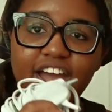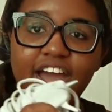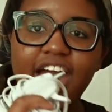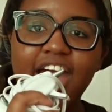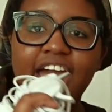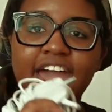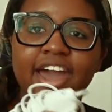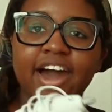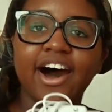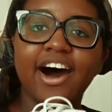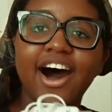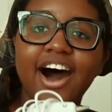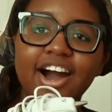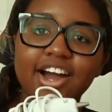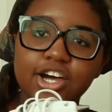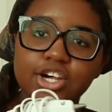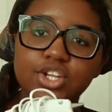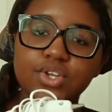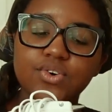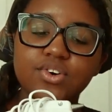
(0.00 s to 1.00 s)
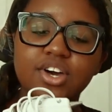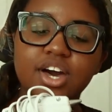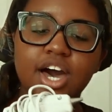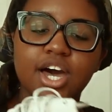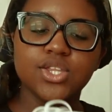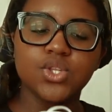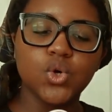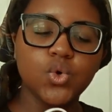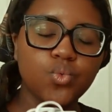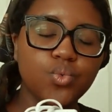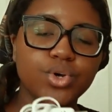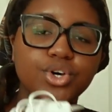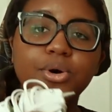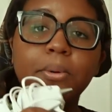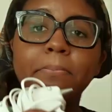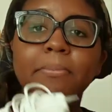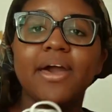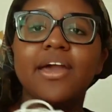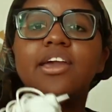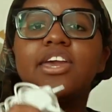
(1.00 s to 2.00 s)
a hot glue gun will
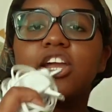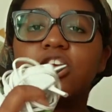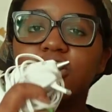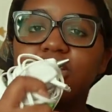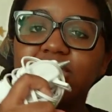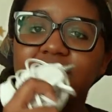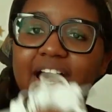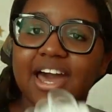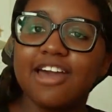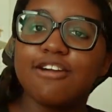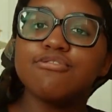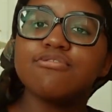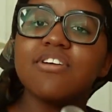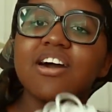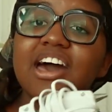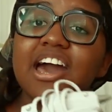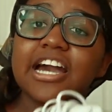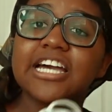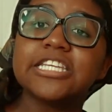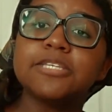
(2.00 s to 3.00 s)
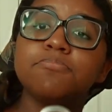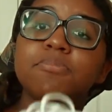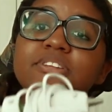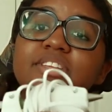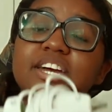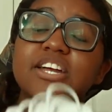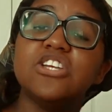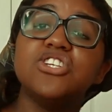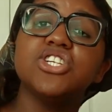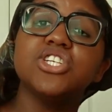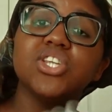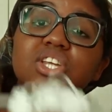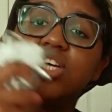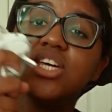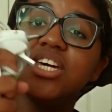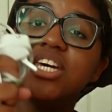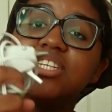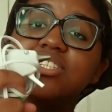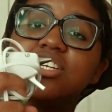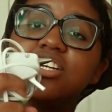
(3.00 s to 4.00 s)
make your life exponentially
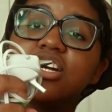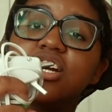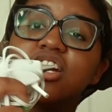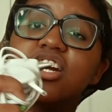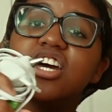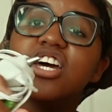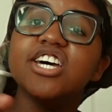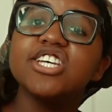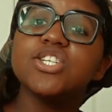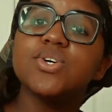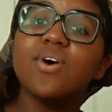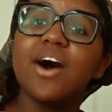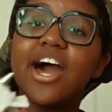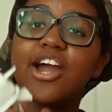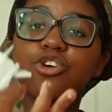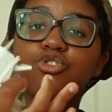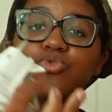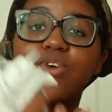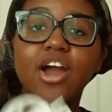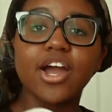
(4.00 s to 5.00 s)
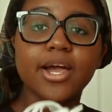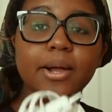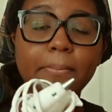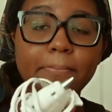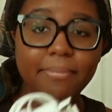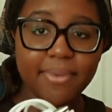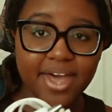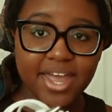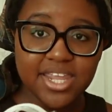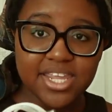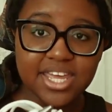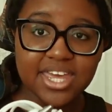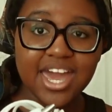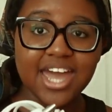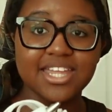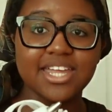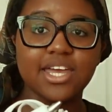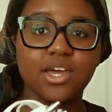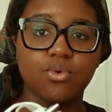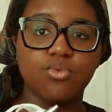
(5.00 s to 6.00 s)
easier. So I recommend
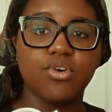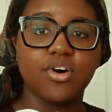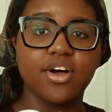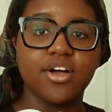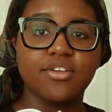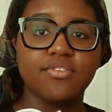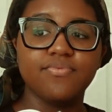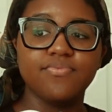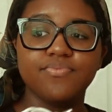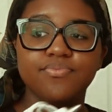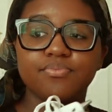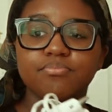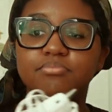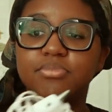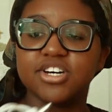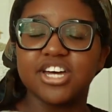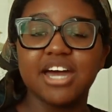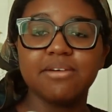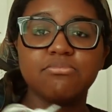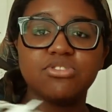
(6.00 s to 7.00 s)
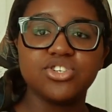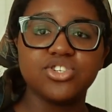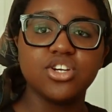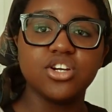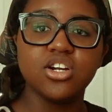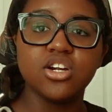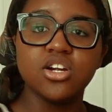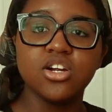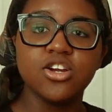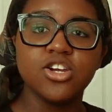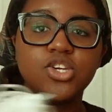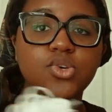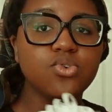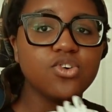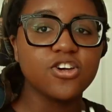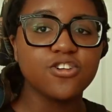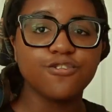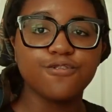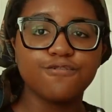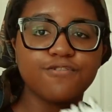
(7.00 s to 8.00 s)
getting one, but I'm sure you
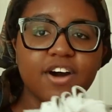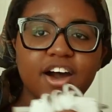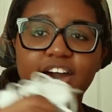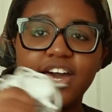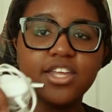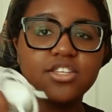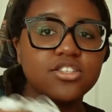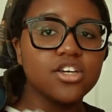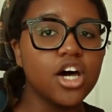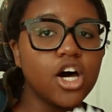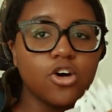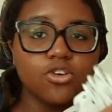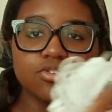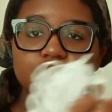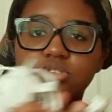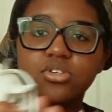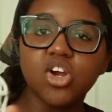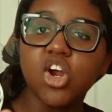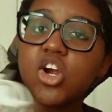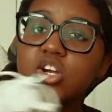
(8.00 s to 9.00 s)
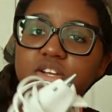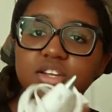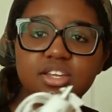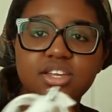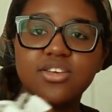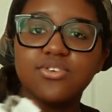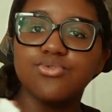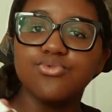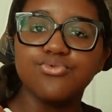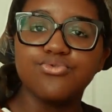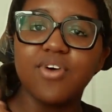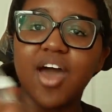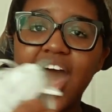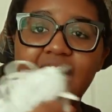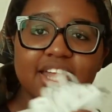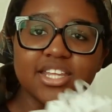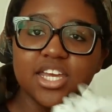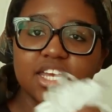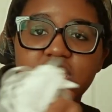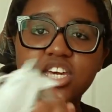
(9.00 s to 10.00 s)
could find alternative
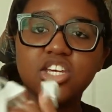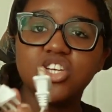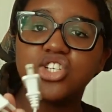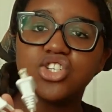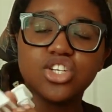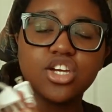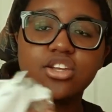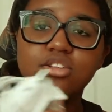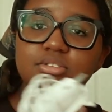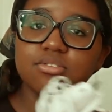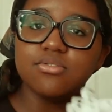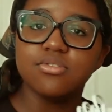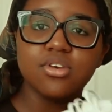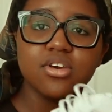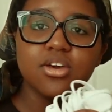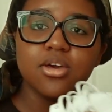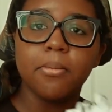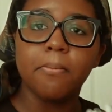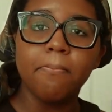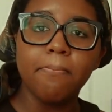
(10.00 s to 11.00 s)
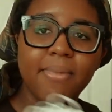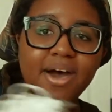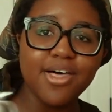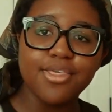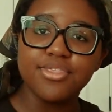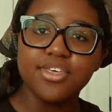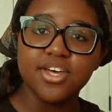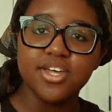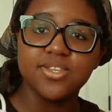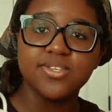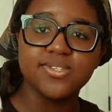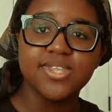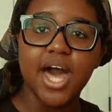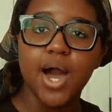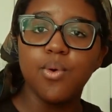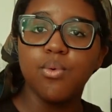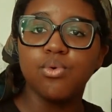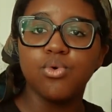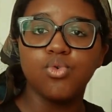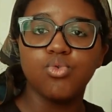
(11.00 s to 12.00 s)
adhesion methods
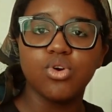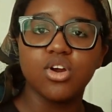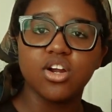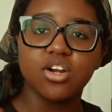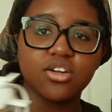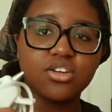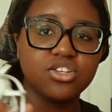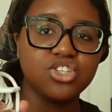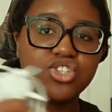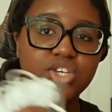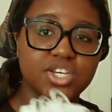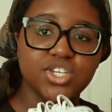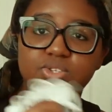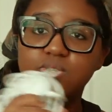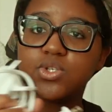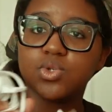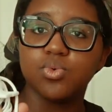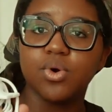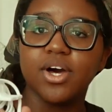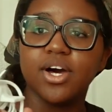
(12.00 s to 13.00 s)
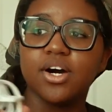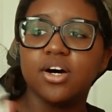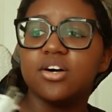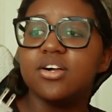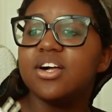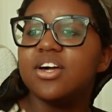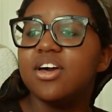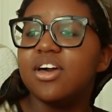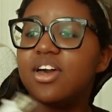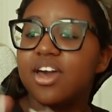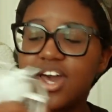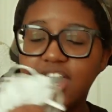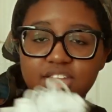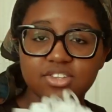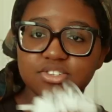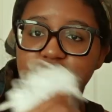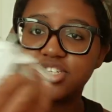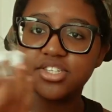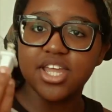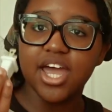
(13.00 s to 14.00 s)
that will work just as well
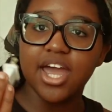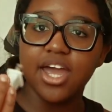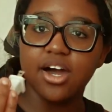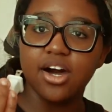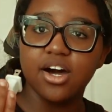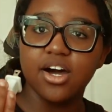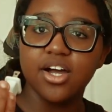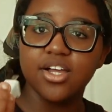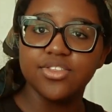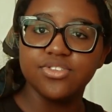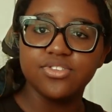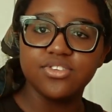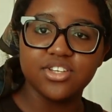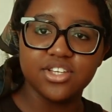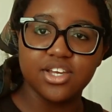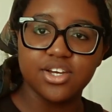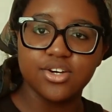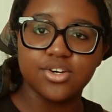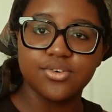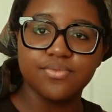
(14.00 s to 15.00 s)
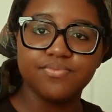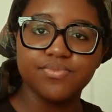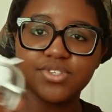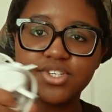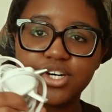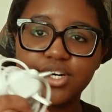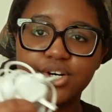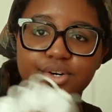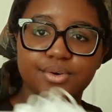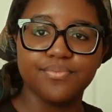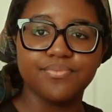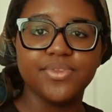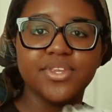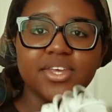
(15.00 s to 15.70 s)
and stay on, you know? So